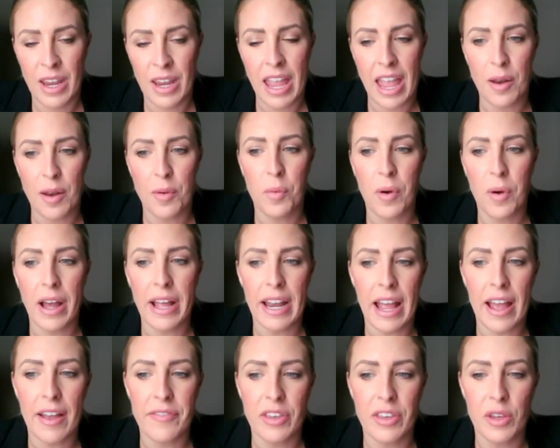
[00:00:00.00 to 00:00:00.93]
And what
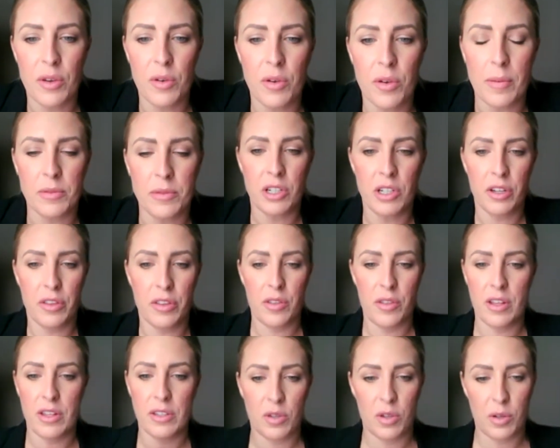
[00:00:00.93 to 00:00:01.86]
have you I'm sure through
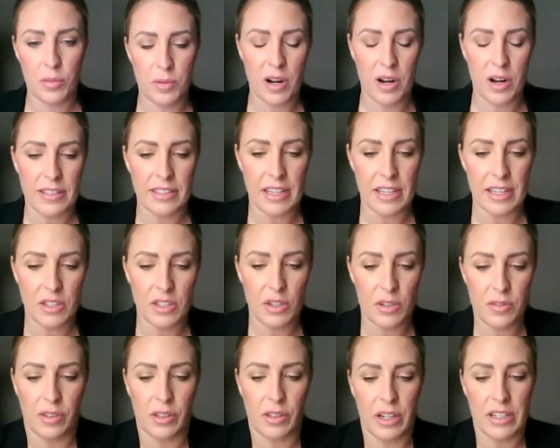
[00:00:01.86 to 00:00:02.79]
this whole process,
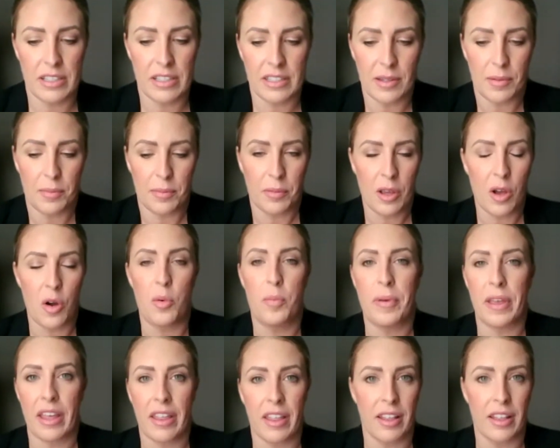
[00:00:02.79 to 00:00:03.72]
you've learned some
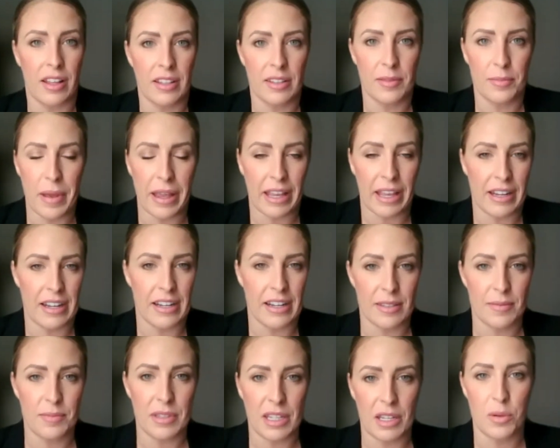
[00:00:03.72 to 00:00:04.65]
coping
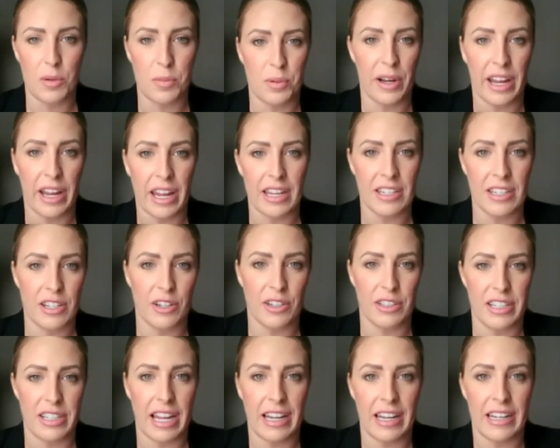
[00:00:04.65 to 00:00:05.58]
mechanisms that you bring into your
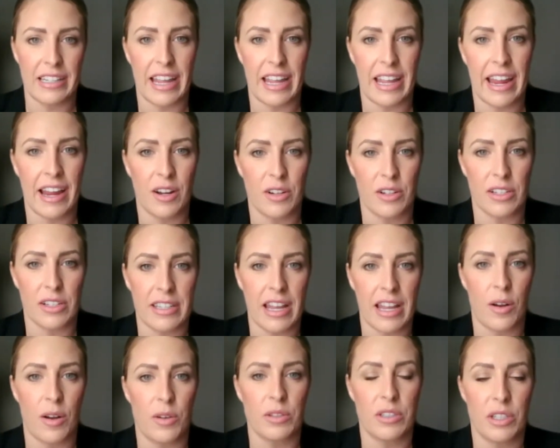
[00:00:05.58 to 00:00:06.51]
day to day or just
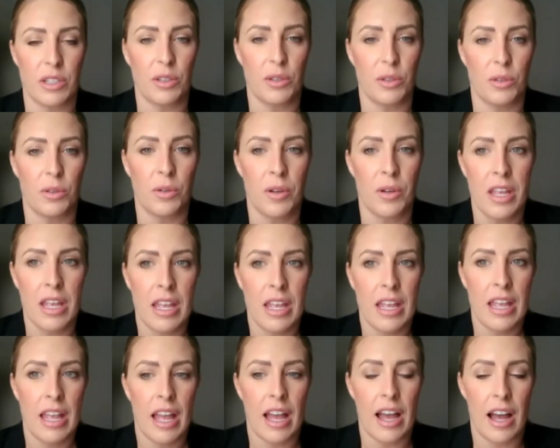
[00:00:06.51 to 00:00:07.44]
how to,
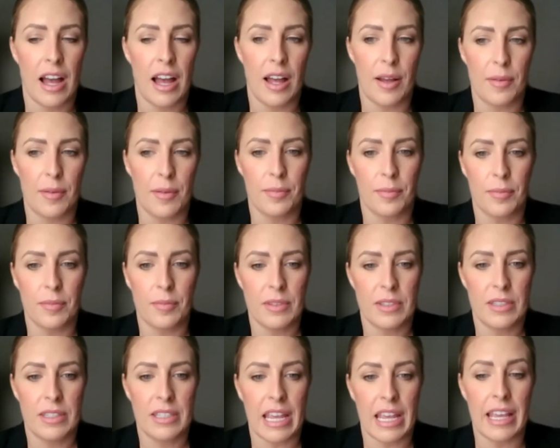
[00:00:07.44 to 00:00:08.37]

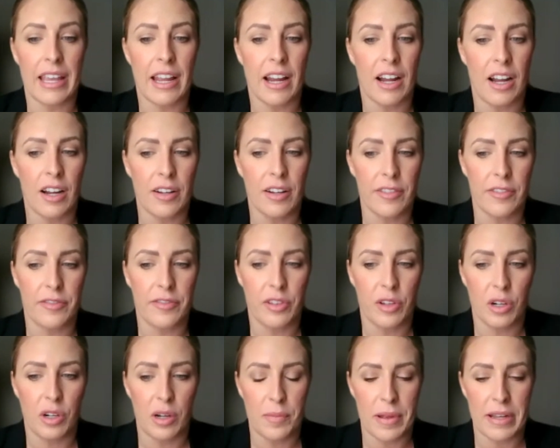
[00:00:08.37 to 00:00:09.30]
take care of
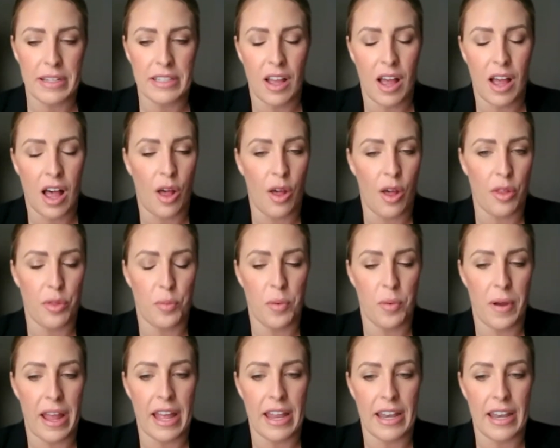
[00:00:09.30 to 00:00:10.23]
your mental health
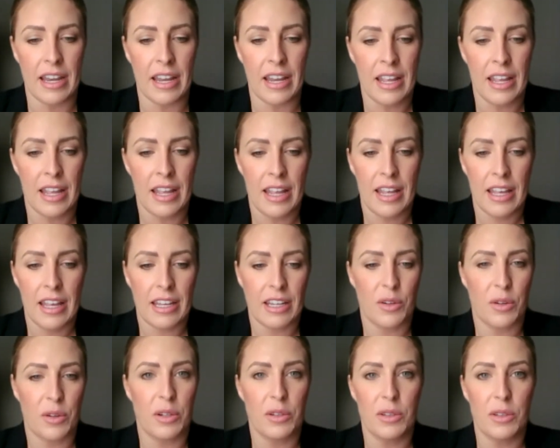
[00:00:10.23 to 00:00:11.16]
when,
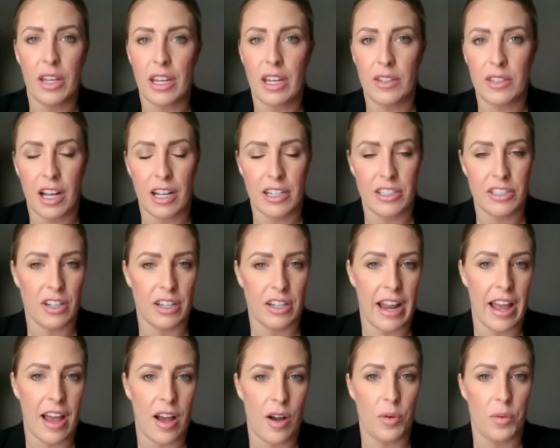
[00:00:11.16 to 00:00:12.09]
you touched on
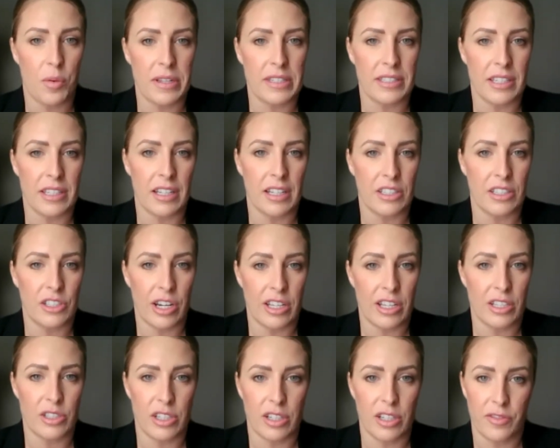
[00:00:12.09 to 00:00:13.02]
how it was a
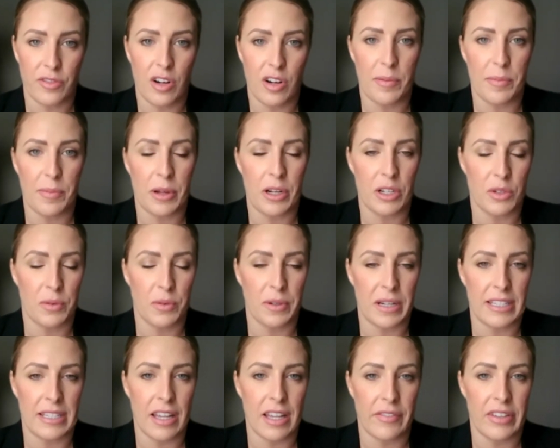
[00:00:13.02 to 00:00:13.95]
challenging farm year in
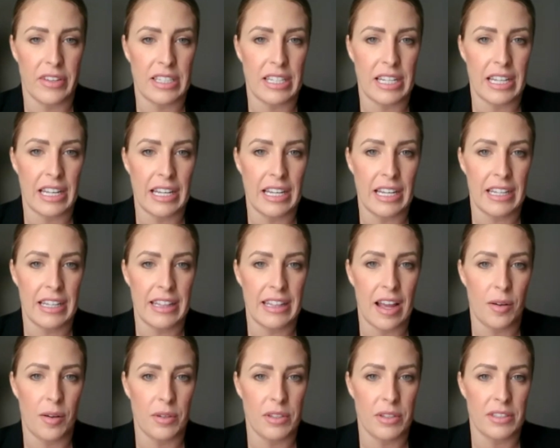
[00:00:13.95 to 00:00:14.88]
2017, and
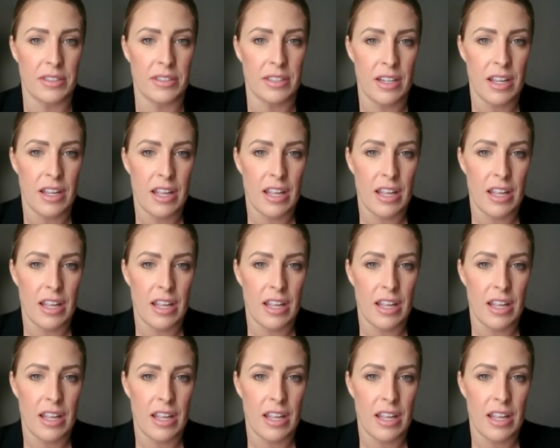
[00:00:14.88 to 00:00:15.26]
that was